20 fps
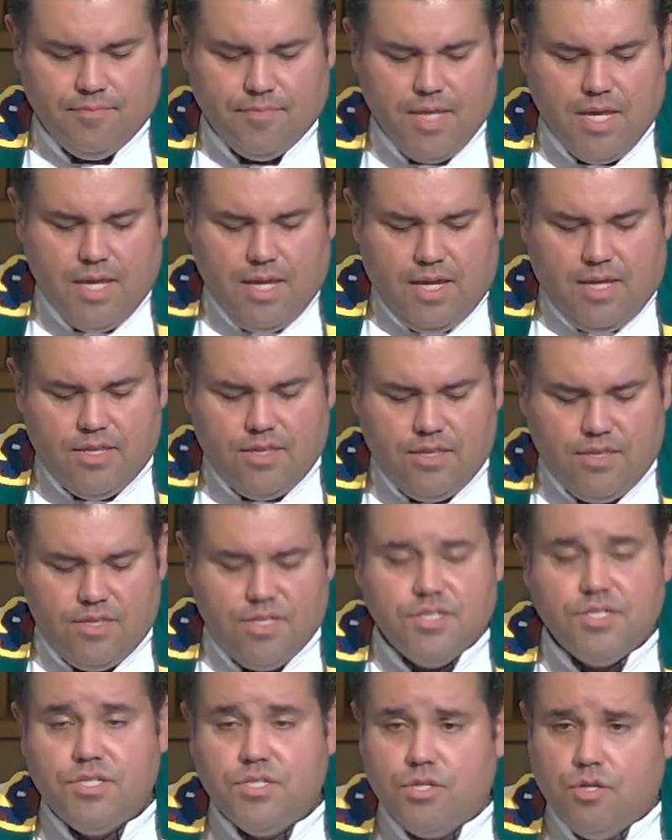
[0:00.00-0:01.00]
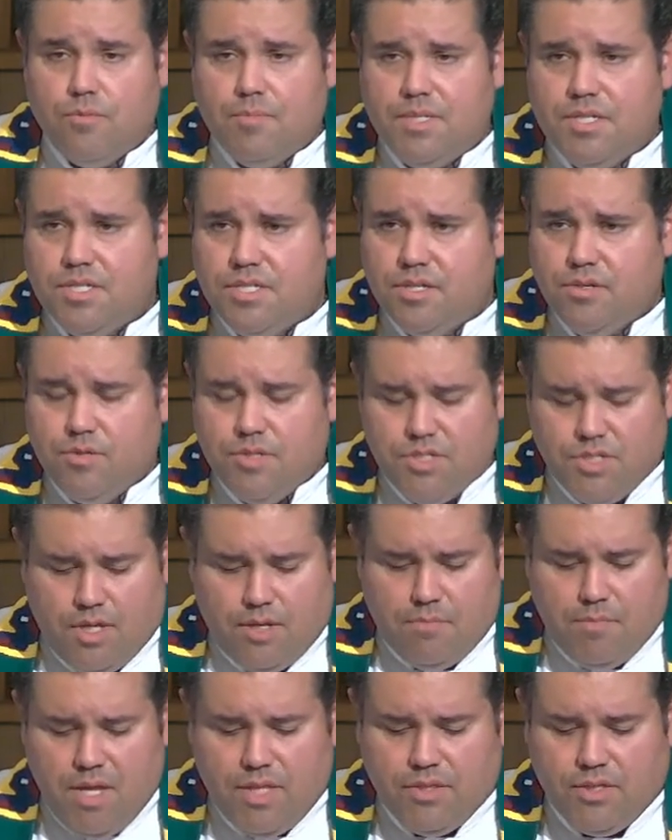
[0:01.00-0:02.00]
In this sermon series
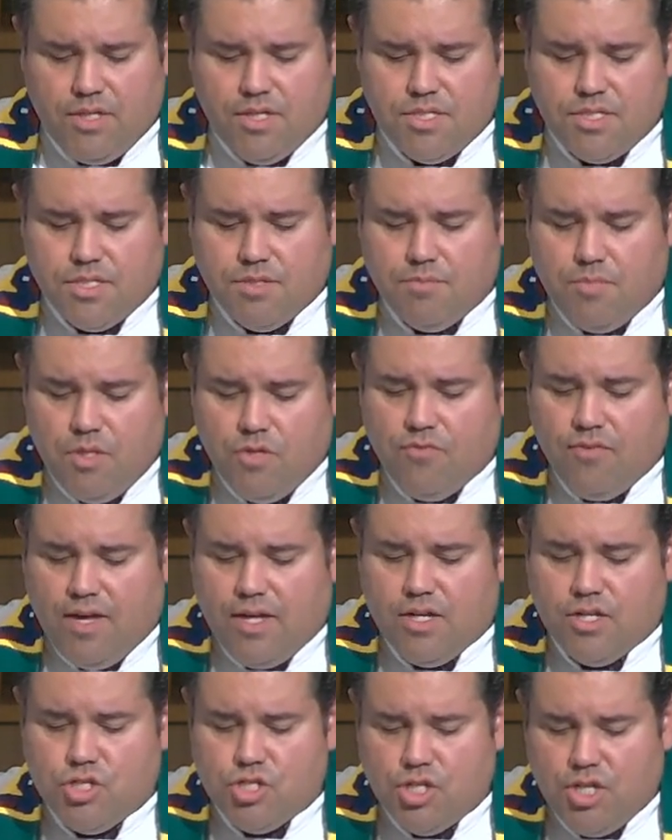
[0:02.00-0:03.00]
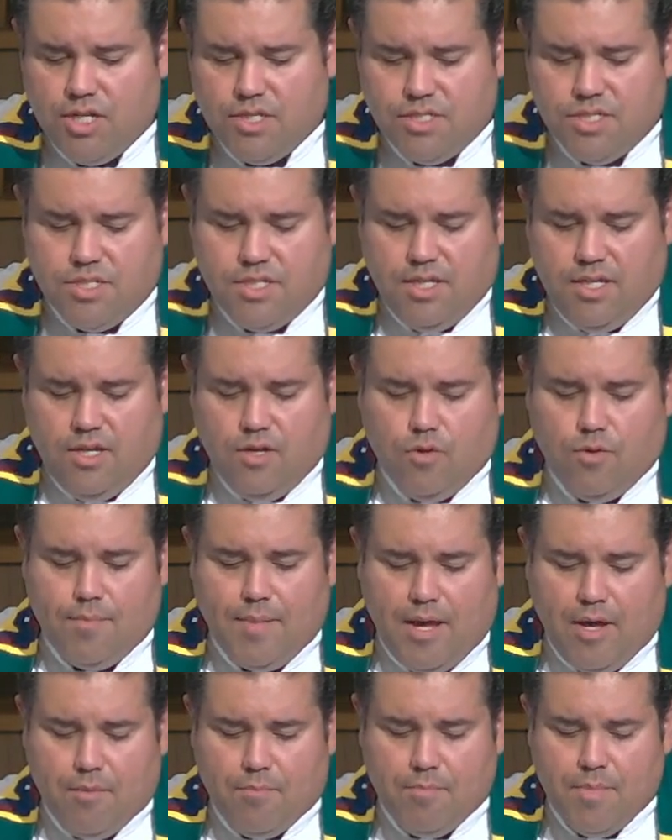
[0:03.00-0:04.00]
on Methodism, you've had a chance to hear
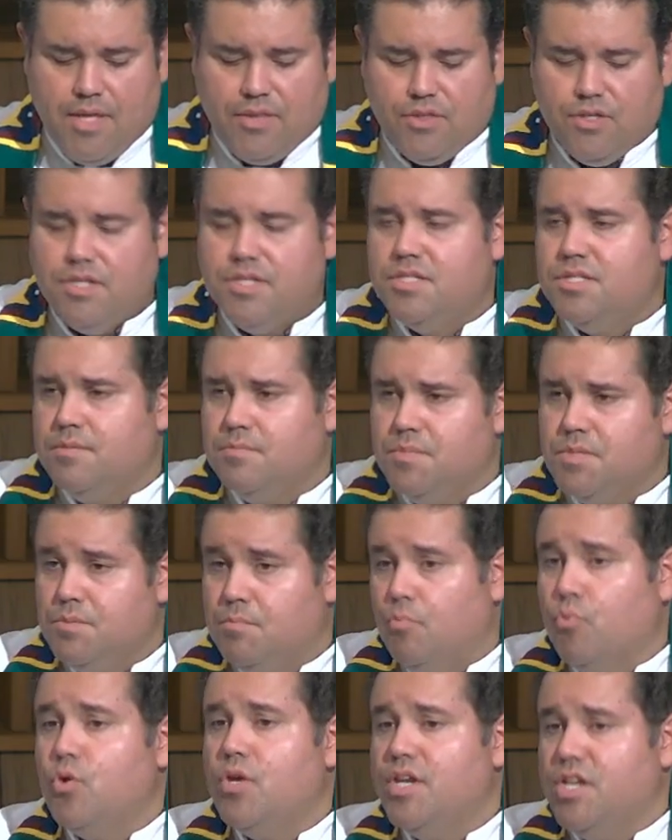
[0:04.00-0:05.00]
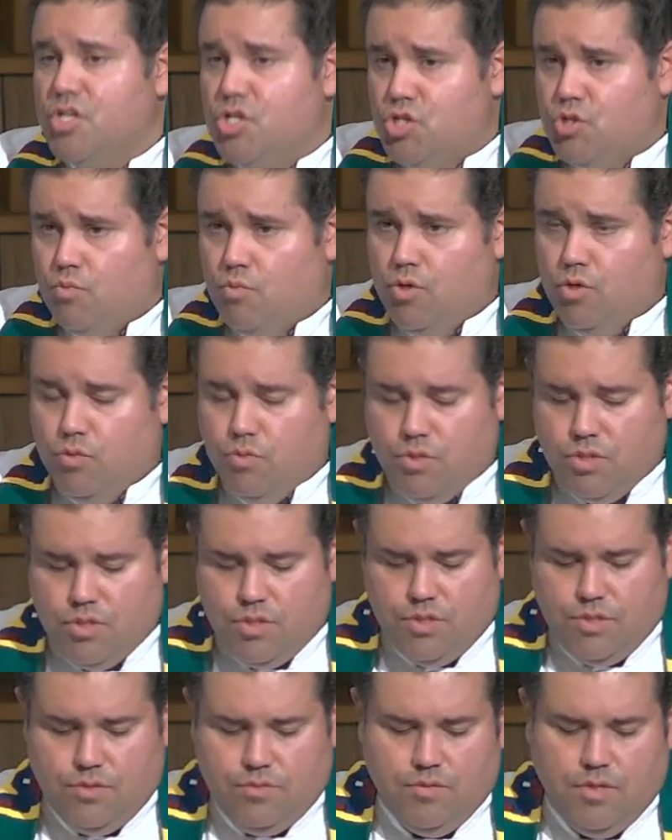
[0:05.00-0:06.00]
about Methodism's British
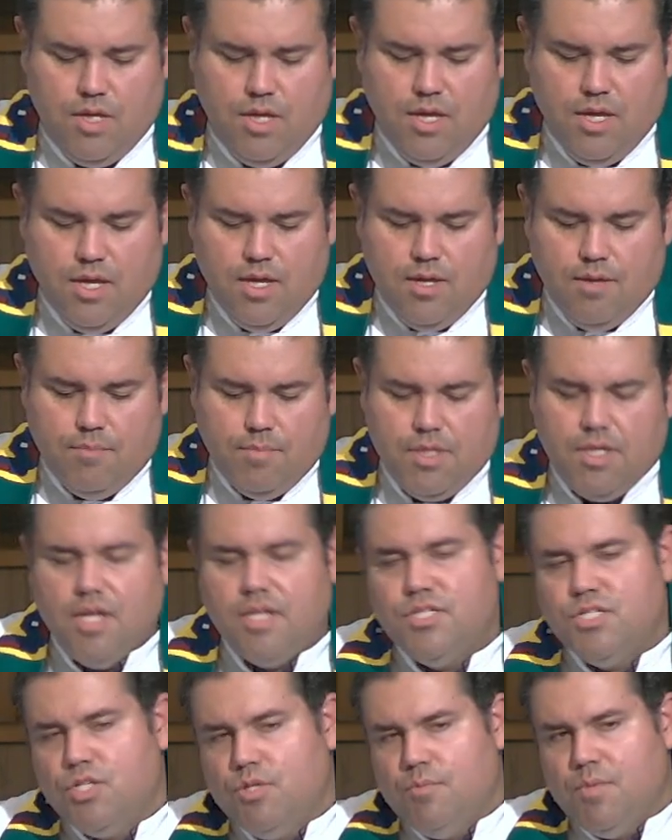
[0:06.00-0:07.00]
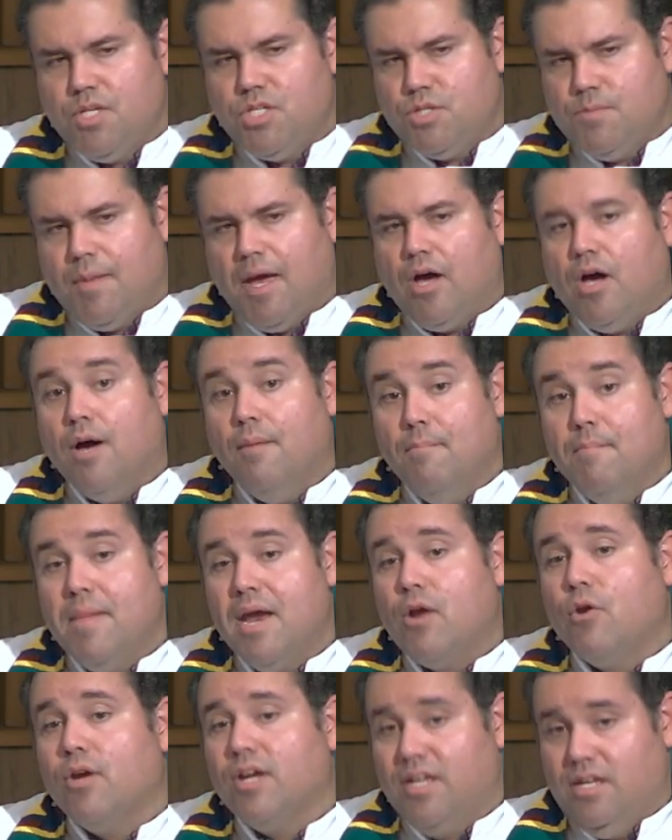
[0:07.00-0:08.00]
roots, but not so much about
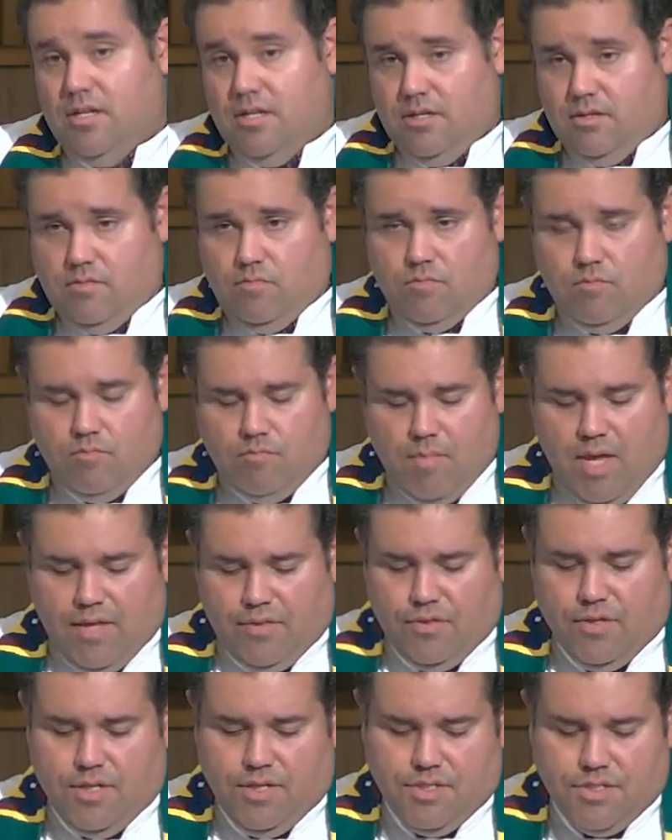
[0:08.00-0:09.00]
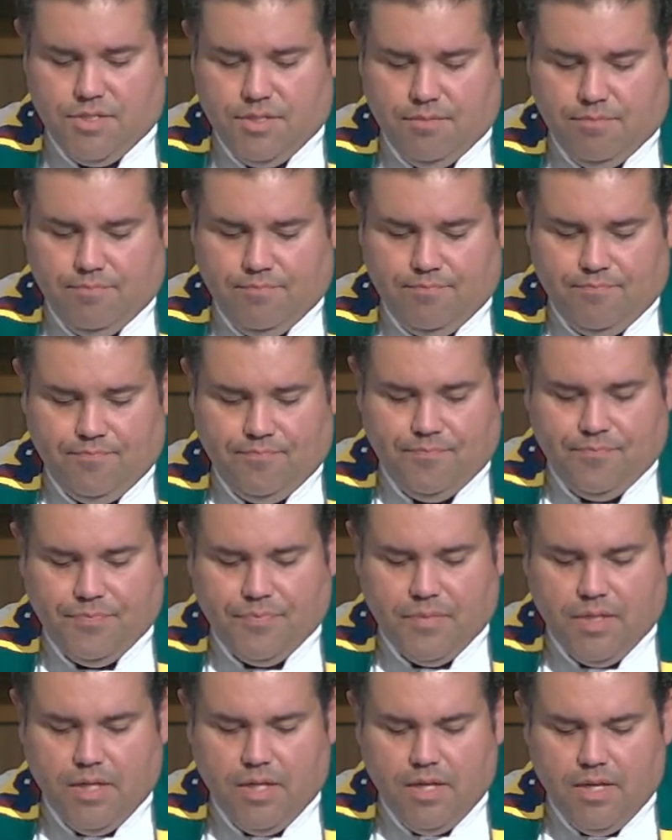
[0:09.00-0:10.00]
American Methodism.
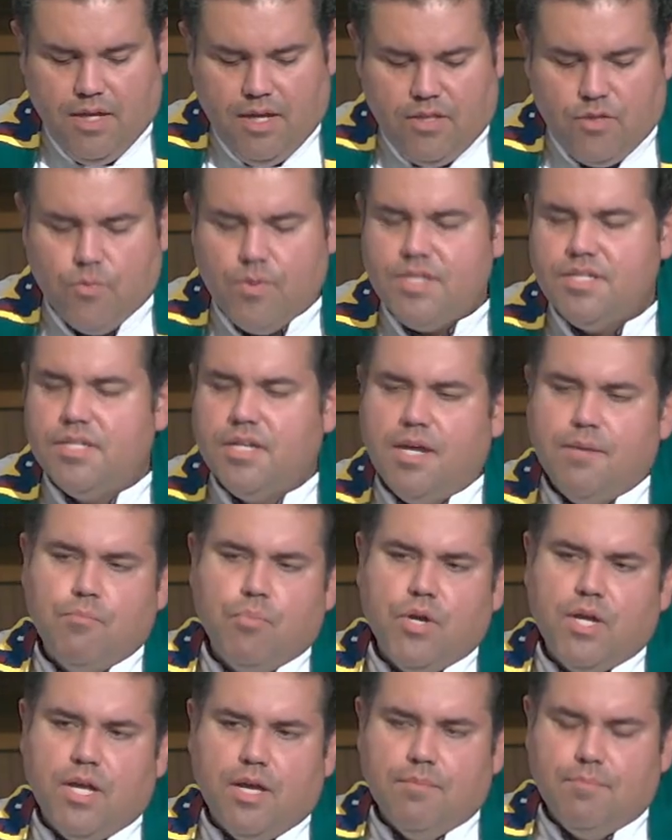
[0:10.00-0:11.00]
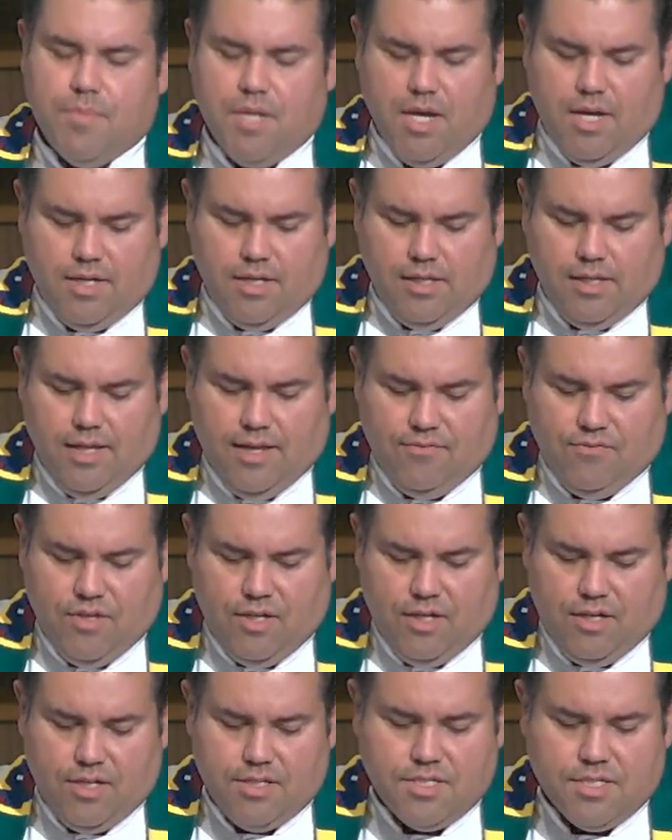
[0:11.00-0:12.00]
And the reason I bring up 9 11
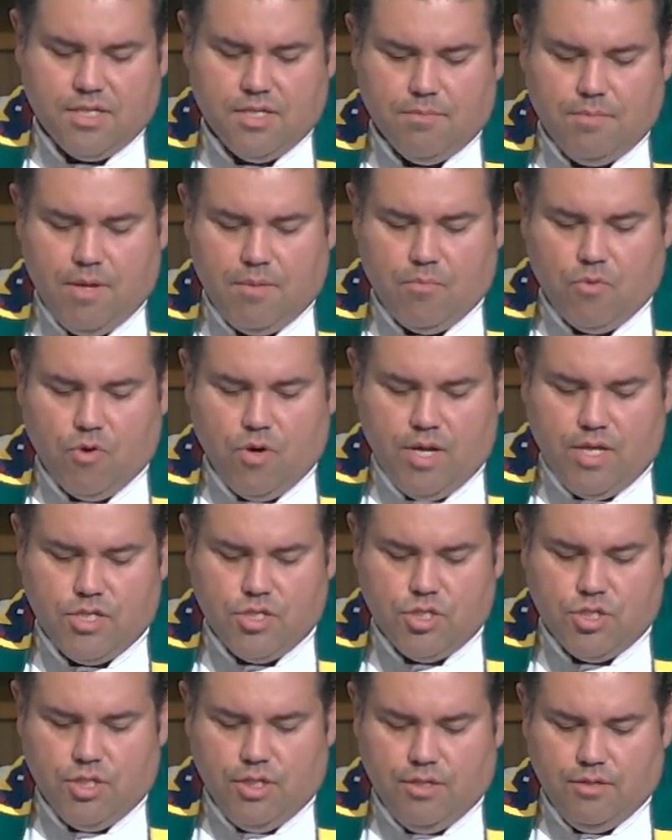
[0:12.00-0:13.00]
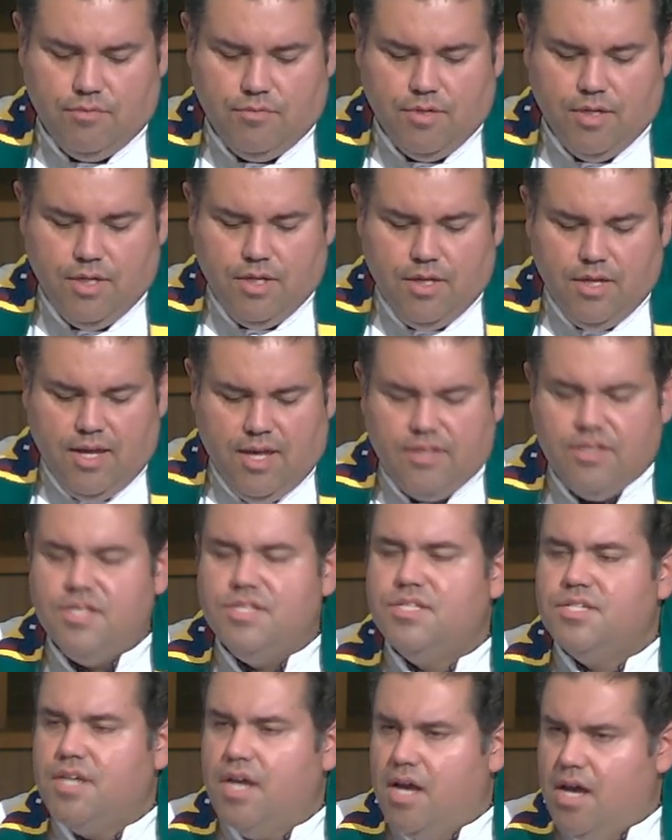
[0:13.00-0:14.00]
and its commemoration and these
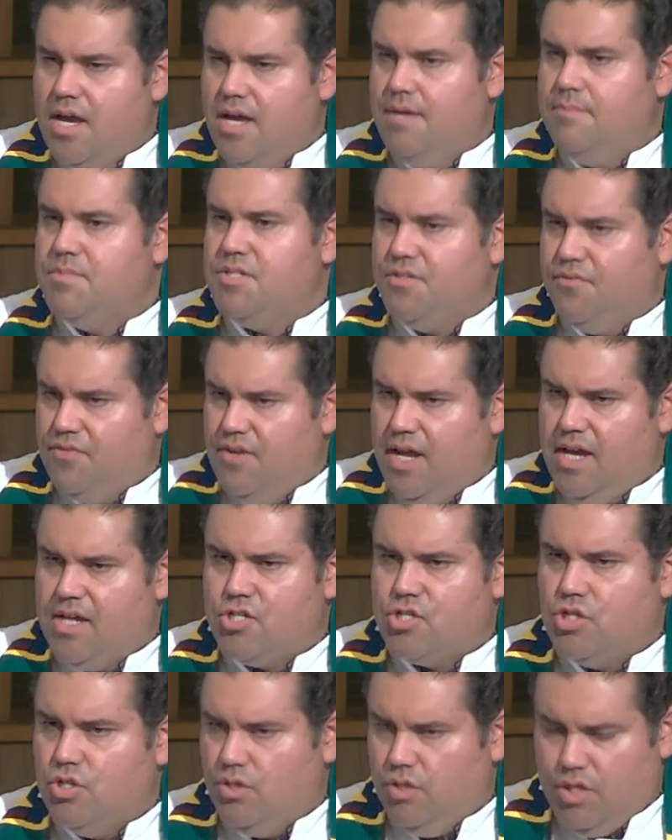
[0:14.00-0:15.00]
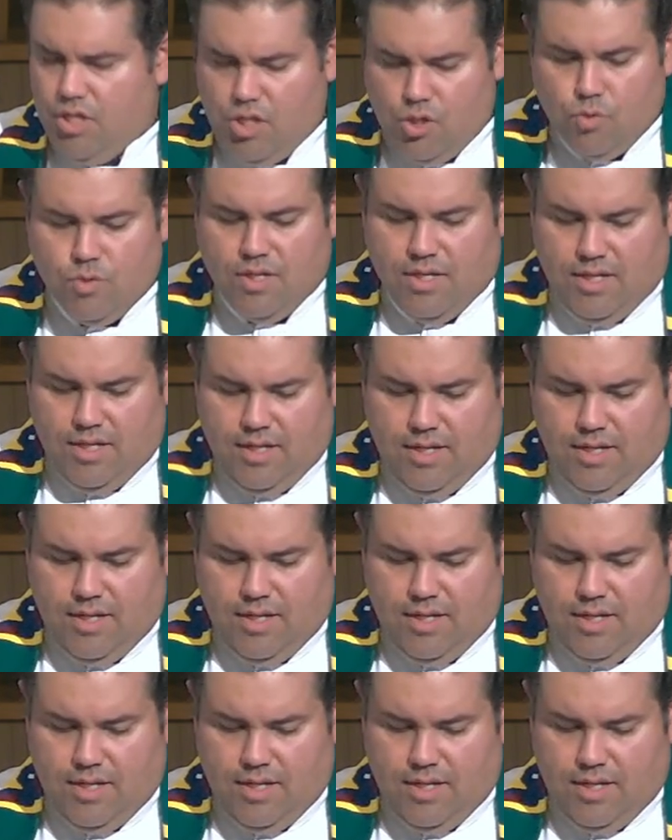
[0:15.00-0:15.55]
times of national unity